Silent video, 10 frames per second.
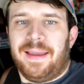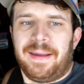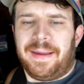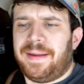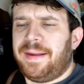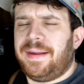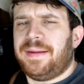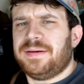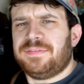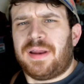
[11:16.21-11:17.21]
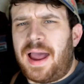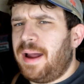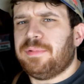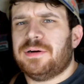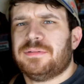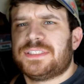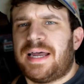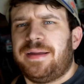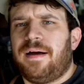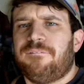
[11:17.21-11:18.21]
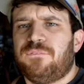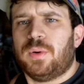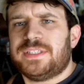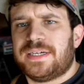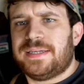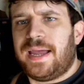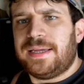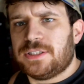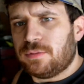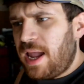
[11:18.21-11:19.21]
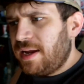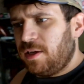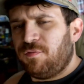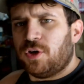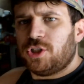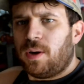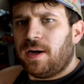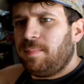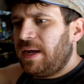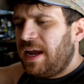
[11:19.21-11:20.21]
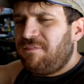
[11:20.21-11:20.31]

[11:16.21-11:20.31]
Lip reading: And I'm gonna sign off for today, so thank you for joining me.